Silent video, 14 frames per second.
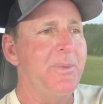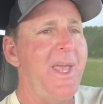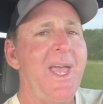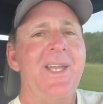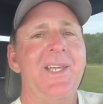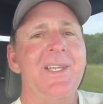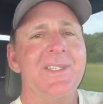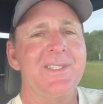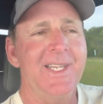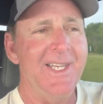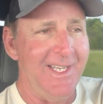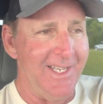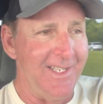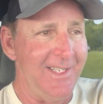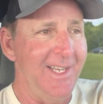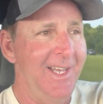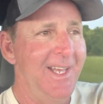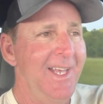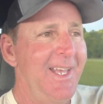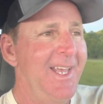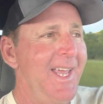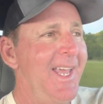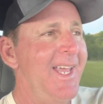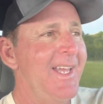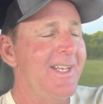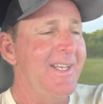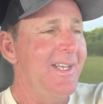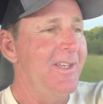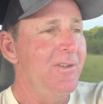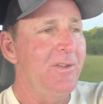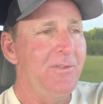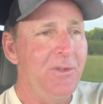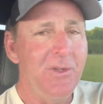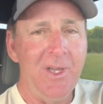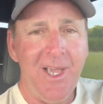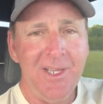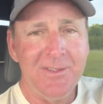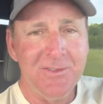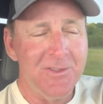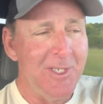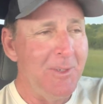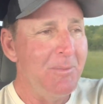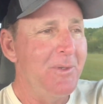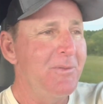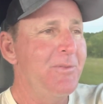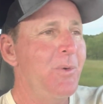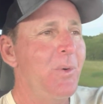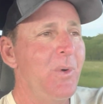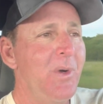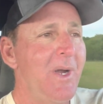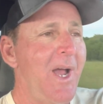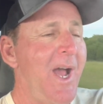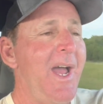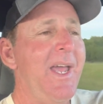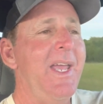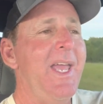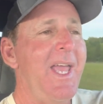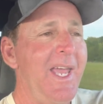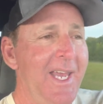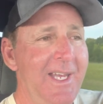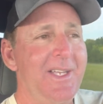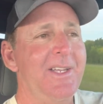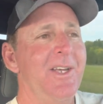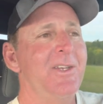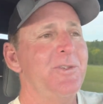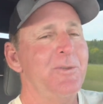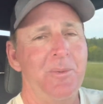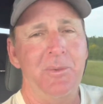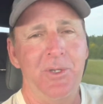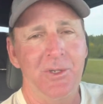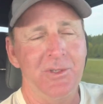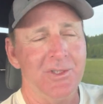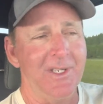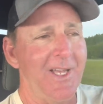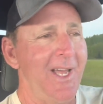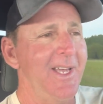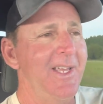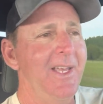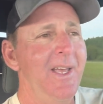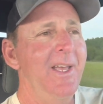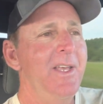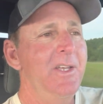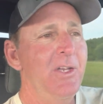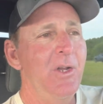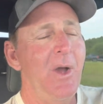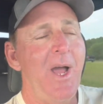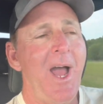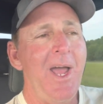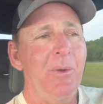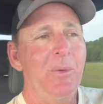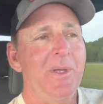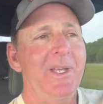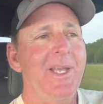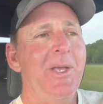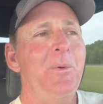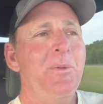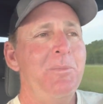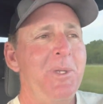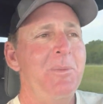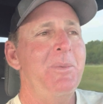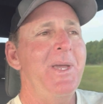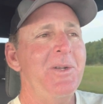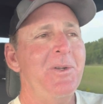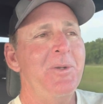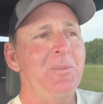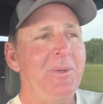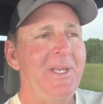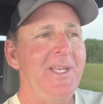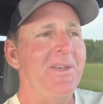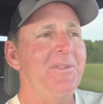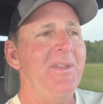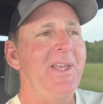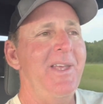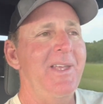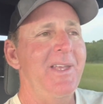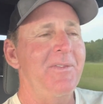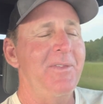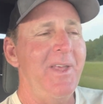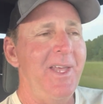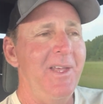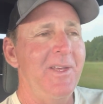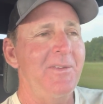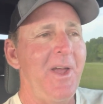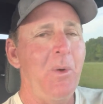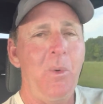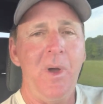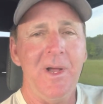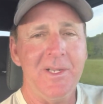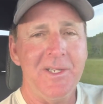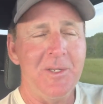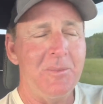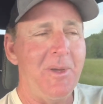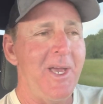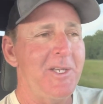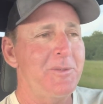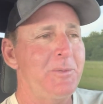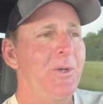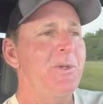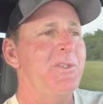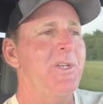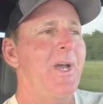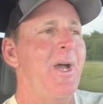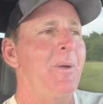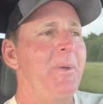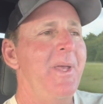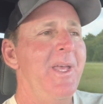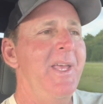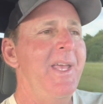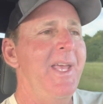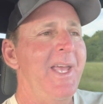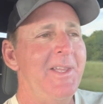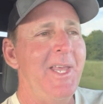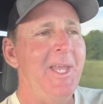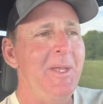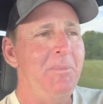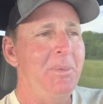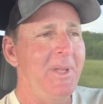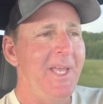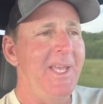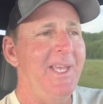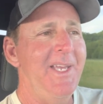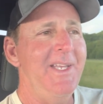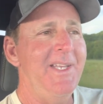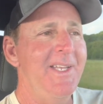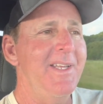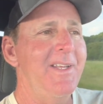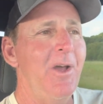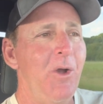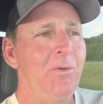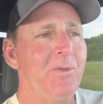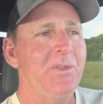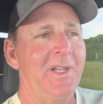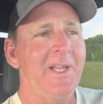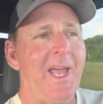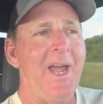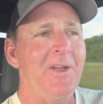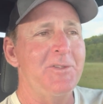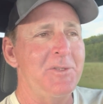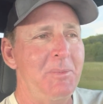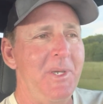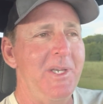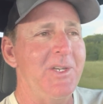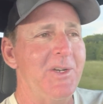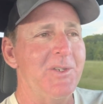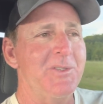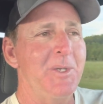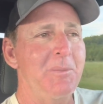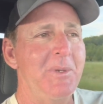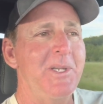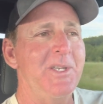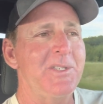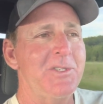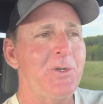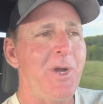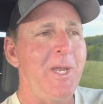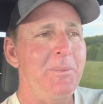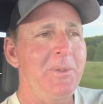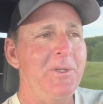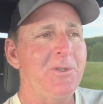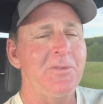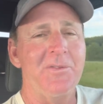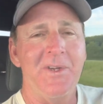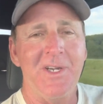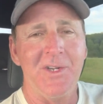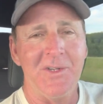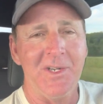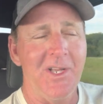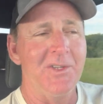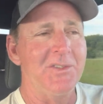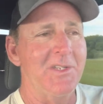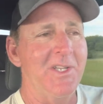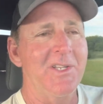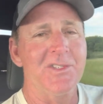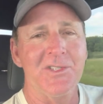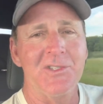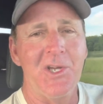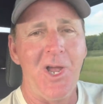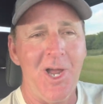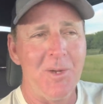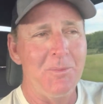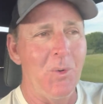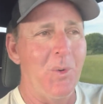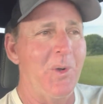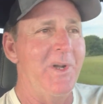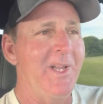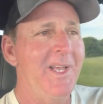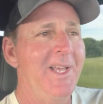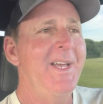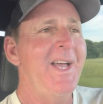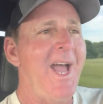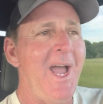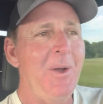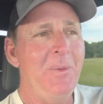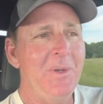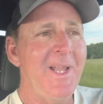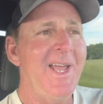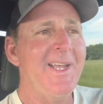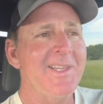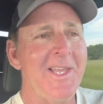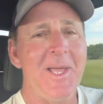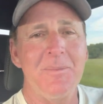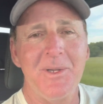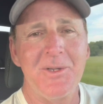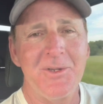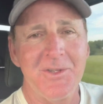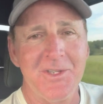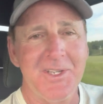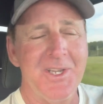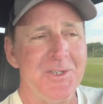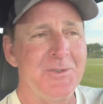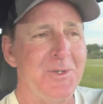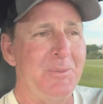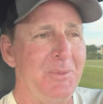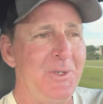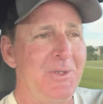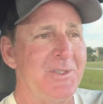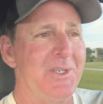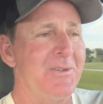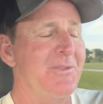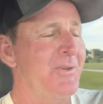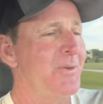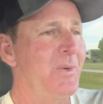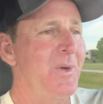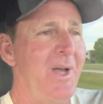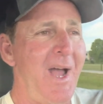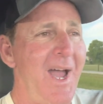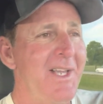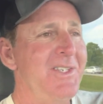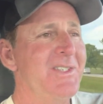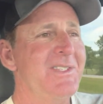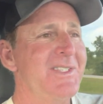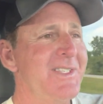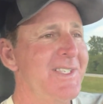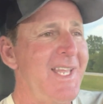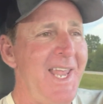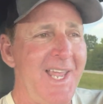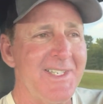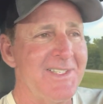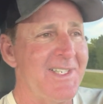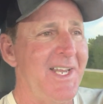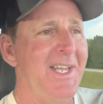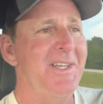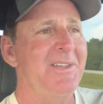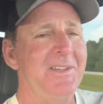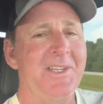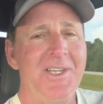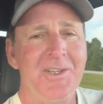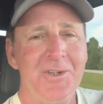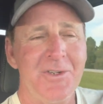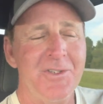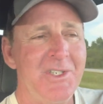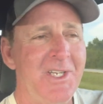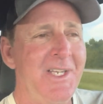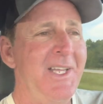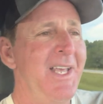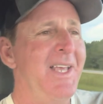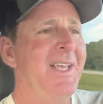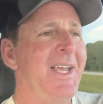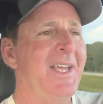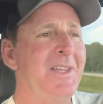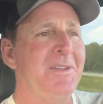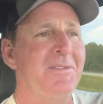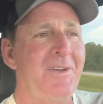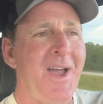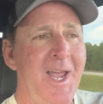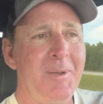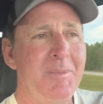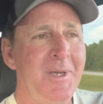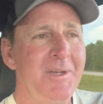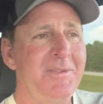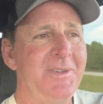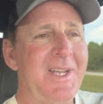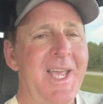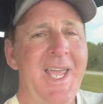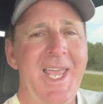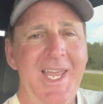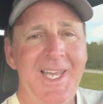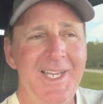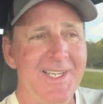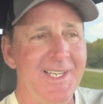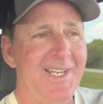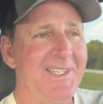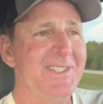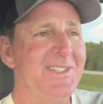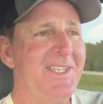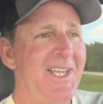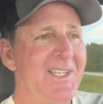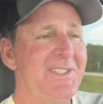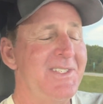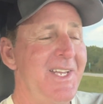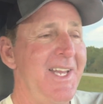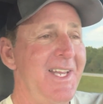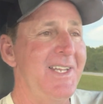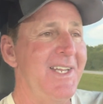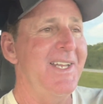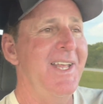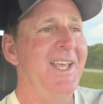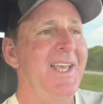That is it. And if you guys have seen me before, I hate country music. It would be better to me if I walked into Bass Pro Shop and they played over the loudspeaker somebody scraping their fingernails against the chalkboard, I would like that better than country music. I just can't stand the energy and the vibe of it. I hate it. I just can't stand it.